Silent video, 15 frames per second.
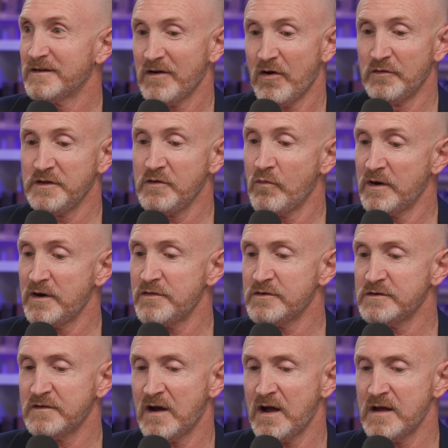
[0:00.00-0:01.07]
only one other
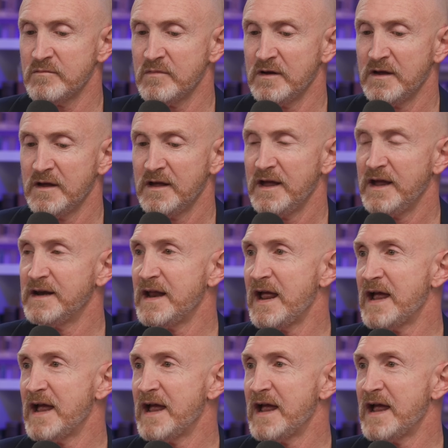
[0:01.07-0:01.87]
time in